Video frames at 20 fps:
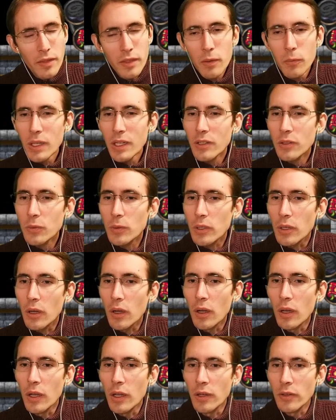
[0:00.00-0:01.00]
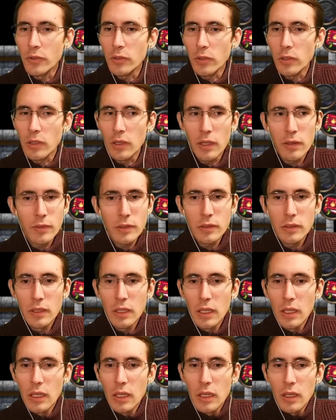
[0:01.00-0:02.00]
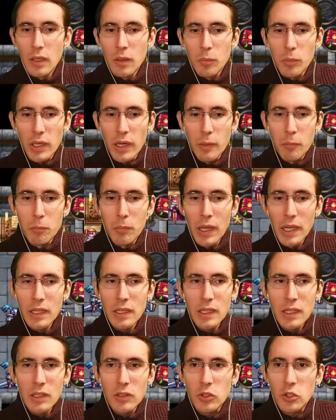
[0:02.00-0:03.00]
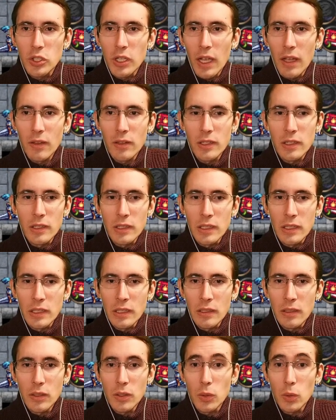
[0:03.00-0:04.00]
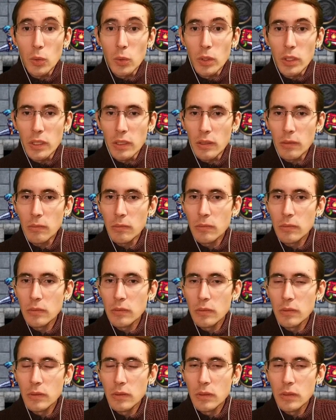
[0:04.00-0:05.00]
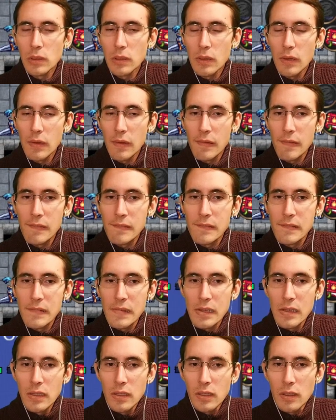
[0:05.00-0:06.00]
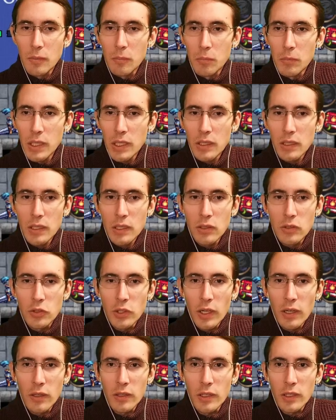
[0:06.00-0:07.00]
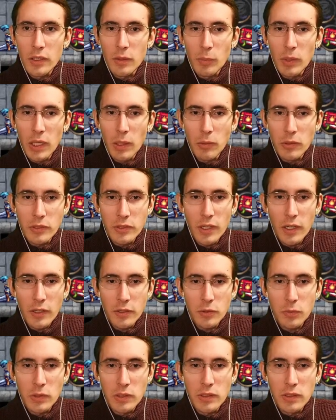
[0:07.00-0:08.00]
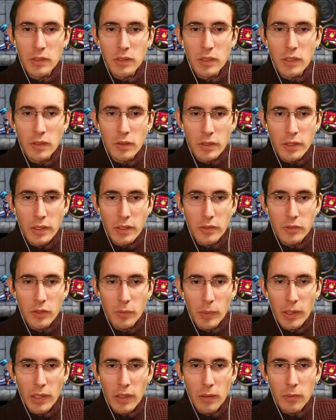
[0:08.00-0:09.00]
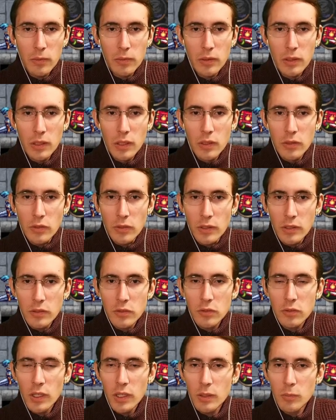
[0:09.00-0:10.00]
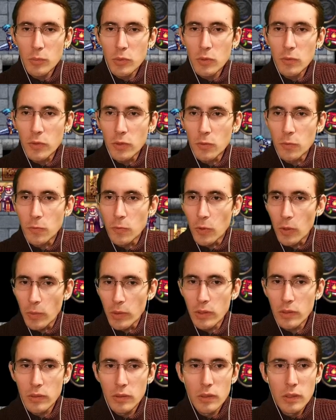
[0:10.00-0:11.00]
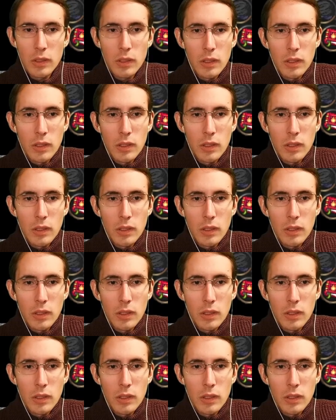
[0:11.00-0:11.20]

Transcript: I think we can do it on turn eleven. But I might need Jalinon. Oh, dear. I must stay strong. I might need Jalinon to be able to talk to Edelia somehow. So let's try to move you forward.